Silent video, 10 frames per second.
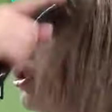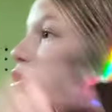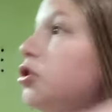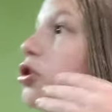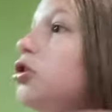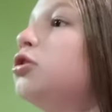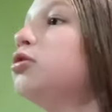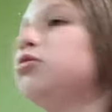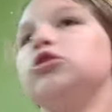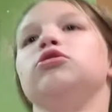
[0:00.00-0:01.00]
used to
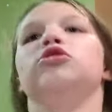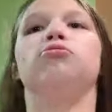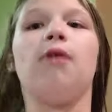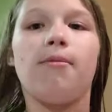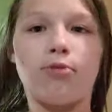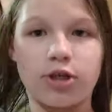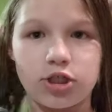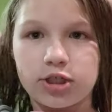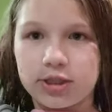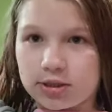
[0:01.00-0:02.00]
use wet
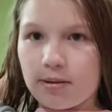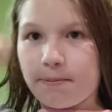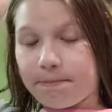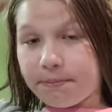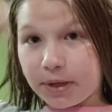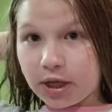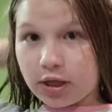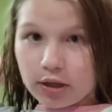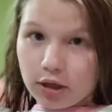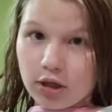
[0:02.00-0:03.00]
brushes,
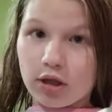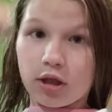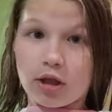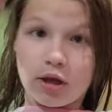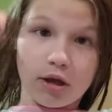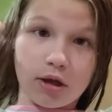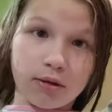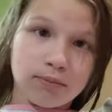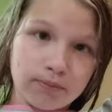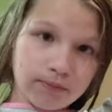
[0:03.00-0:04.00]
but
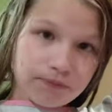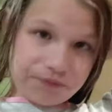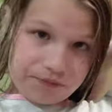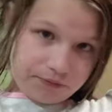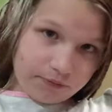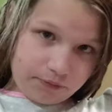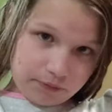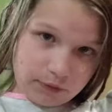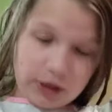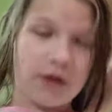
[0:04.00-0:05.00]
um,
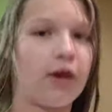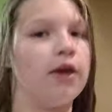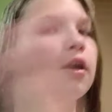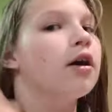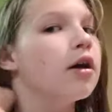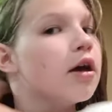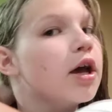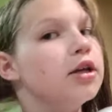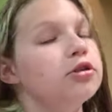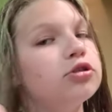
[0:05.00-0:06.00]
like I
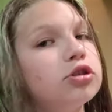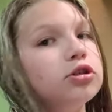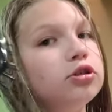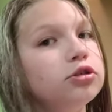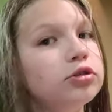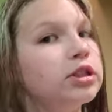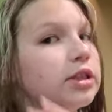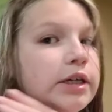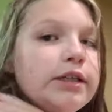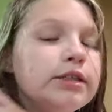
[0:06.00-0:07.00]
used use
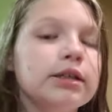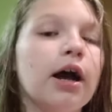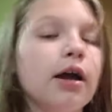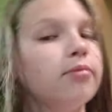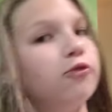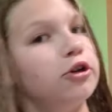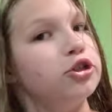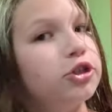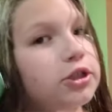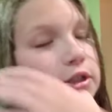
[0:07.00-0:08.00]
these kind of
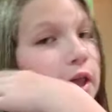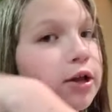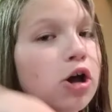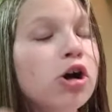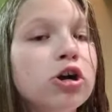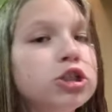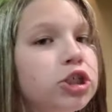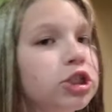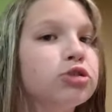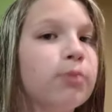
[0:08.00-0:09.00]
brushes, like
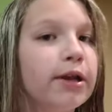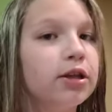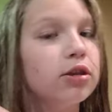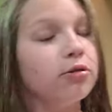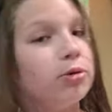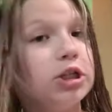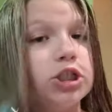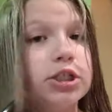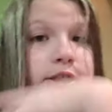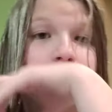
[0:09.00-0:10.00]
just regular
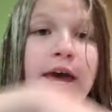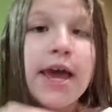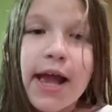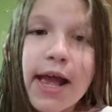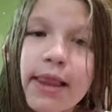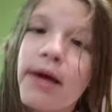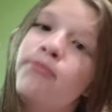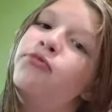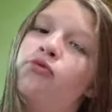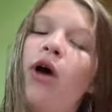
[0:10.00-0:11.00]
brushes. And
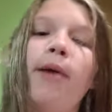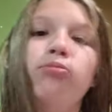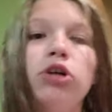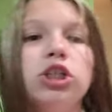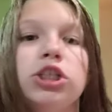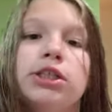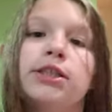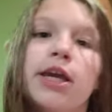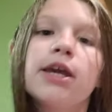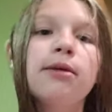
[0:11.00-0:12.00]
then wet brushes
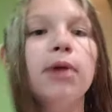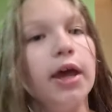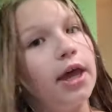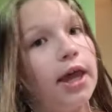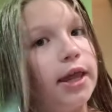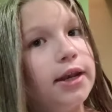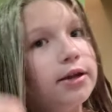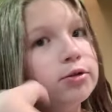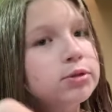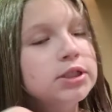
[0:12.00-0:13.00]
came, and
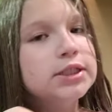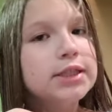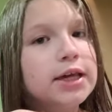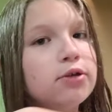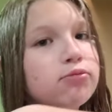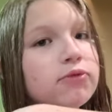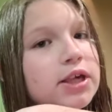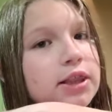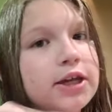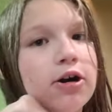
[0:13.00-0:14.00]
it was like
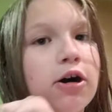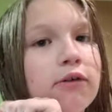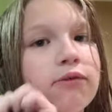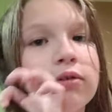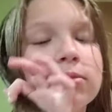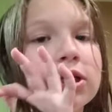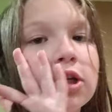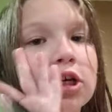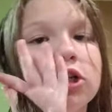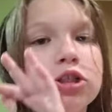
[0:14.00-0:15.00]
really hard for me
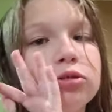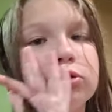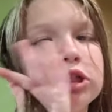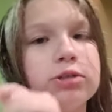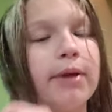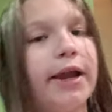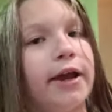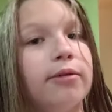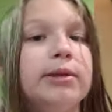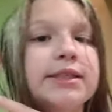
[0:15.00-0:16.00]
to brush my
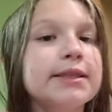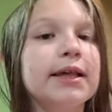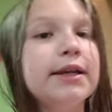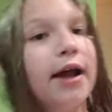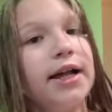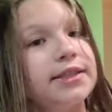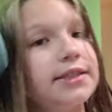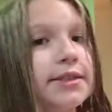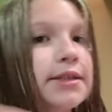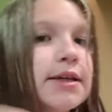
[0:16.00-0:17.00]
hair because the
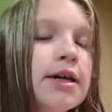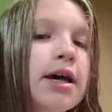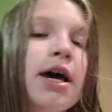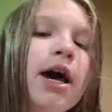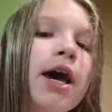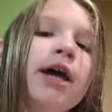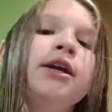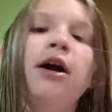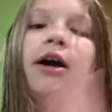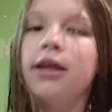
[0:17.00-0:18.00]
knots I
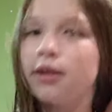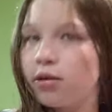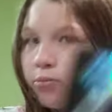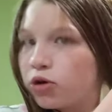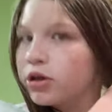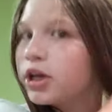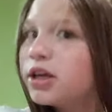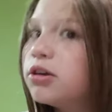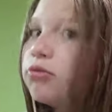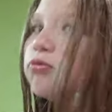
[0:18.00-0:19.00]
got in the
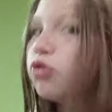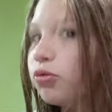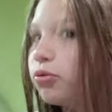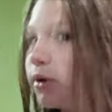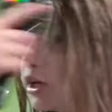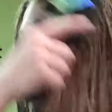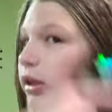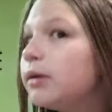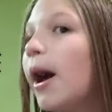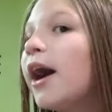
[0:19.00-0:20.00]
morning were
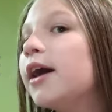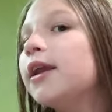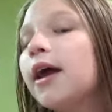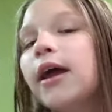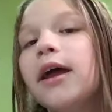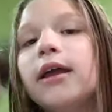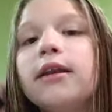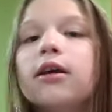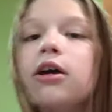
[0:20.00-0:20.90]
really bad and